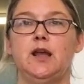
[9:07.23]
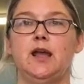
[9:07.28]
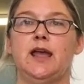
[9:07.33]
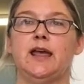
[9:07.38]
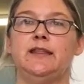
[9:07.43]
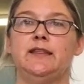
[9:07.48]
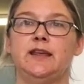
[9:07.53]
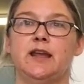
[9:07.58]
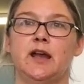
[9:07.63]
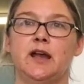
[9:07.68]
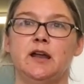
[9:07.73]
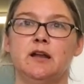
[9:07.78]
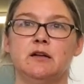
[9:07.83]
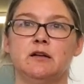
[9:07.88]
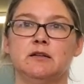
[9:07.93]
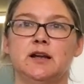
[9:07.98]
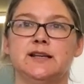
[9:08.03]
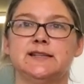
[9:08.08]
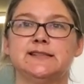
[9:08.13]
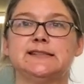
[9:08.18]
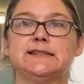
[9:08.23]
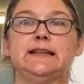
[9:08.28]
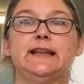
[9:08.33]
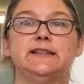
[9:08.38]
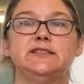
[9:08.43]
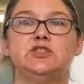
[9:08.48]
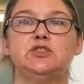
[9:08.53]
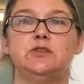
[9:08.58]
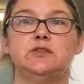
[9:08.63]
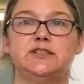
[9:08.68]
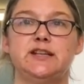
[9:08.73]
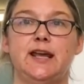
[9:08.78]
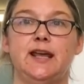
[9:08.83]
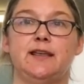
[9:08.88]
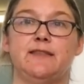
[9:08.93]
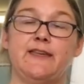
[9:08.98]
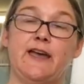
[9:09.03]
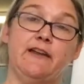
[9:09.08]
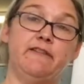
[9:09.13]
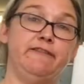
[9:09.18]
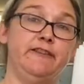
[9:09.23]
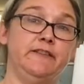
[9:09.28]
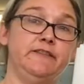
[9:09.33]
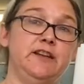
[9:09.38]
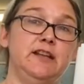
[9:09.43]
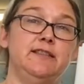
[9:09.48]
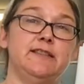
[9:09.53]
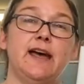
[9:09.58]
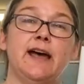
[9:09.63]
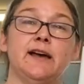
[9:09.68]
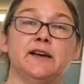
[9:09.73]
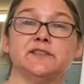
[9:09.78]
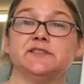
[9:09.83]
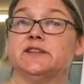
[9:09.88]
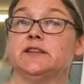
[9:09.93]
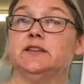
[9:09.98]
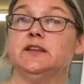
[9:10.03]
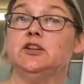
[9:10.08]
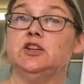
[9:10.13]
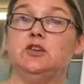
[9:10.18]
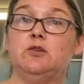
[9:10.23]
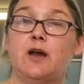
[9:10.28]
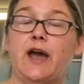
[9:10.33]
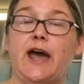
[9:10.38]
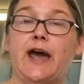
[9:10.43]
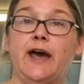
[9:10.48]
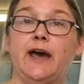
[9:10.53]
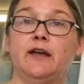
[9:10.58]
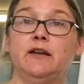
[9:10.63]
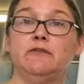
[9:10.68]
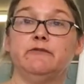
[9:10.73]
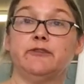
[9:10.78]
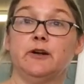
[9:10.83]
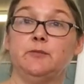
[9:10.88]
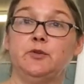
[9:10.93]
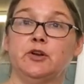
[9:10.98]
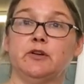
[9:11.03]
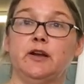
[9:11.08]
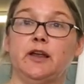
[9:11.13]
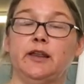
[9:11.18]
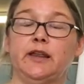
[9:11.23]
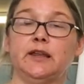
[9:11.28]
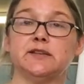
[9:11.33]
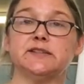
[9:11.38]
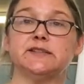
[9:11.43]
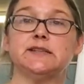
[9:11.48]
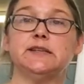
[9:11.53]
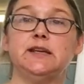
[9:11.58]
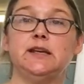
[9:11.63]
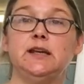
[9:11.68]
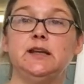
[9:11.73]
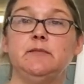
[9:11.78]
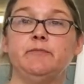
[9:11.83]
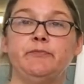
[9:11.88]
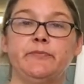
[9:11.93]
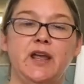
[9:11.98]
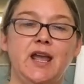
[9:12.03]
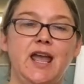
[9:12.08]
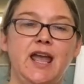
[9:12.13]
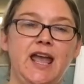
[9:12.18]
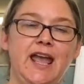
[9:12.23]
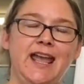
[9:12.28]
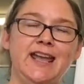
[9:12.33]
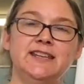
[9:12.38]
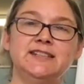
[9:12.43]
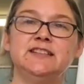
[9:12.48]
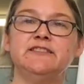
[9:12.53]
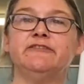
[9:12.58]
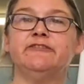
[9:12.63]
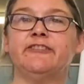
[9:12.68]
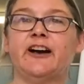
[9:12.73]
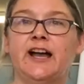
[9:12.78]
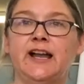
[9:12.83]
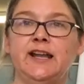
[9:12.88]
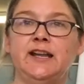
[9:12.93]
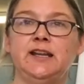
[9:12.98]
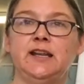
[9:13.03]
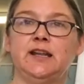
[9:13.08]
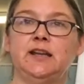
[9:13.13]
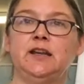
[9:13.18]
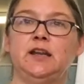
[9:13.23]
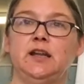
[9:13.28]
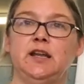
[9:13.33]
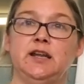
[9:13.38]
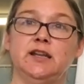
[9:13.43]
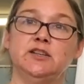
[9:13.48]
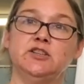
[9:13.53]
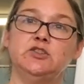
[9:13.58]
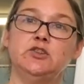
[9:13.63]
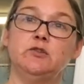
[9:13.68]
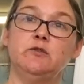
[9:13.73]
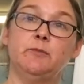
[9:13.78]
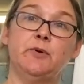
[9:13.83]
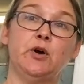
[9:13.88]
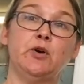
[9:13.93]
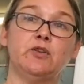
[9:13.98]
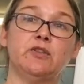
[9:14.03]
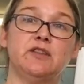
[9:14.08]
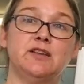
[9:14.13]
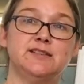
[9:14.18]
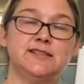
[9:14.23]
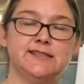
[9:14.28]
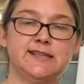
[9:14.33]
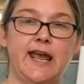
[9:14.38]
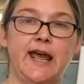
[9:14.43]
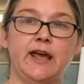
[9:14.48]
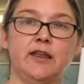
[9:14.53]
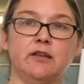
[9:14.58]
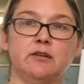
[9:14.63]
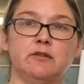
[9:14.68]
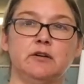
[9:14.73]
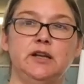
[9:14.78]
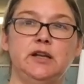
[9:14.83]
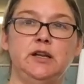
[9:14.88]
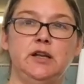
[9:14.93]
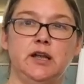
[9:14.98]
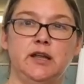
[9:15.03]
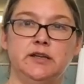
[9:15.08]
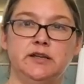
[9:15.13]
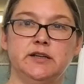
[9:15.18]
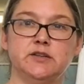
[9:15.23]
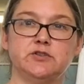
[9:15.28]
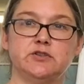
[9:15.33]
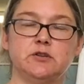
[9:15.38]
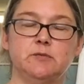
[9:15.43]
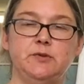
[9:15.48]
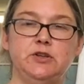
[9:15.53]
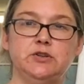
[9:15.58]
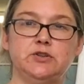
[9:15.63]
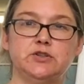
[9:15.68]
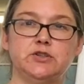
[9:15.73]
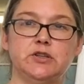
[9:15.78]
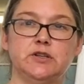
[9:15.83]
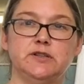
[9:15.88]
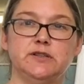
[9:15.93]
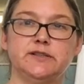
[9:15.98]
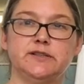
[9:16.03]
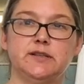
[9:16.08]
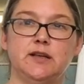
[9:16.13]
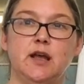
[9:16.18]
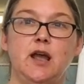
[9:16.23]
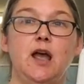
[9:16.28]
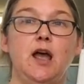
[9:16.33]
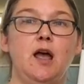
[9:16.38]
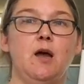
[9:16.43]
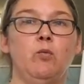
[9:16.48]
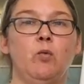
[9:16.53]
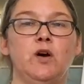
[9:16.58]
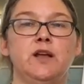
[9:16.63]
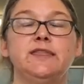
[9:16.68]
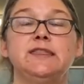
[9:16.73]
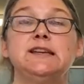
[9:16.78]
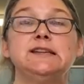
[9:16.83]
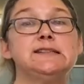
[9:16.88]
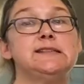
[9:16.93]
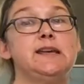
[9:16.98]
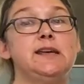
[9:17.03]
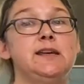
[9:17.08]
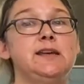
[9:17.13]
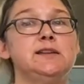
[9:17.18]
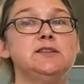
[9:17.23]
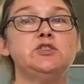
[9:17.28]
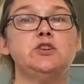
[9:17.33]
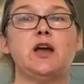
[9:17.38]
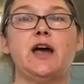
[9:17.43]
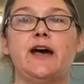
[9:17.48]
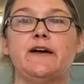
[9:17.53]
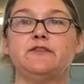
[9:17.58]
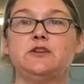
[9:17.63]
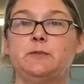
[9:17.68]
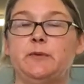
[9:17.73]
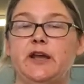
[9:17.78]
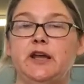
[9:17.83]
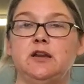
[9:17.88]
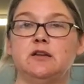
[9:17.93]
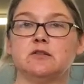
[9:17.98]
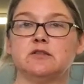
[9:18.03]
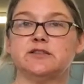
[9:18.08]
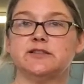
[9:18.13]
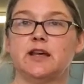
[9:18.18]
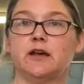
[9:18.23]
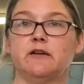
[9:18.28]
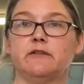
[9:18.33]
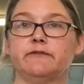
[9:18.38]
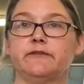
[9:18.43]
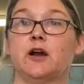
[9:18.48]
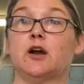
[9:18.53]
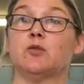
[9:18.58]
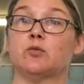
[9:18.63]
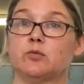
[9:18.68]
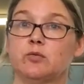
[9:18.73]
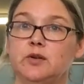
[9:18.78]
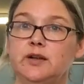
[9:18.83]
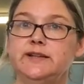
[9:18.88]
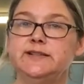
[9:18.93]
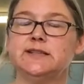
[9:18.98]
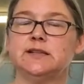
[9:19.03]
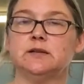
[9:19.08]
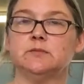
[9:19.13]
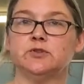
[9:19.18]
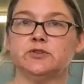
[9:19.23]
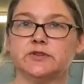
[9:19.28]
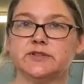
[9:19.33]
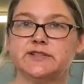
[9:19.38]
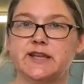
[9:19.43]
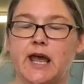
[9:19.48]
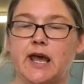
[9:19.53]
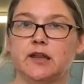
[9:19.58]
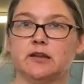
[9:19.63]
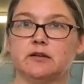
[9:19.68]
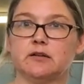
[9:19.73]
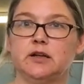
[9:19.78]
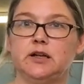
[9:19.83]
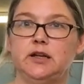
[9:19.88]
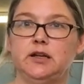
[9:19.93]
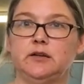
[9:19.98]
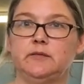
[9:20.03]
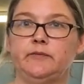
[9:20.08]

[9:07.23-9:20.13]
And the IRS lets you take that $50,000 that you had from your LLC and divide it into both salary and distributions. And what they say is you have to pay yourself a reasonable salary.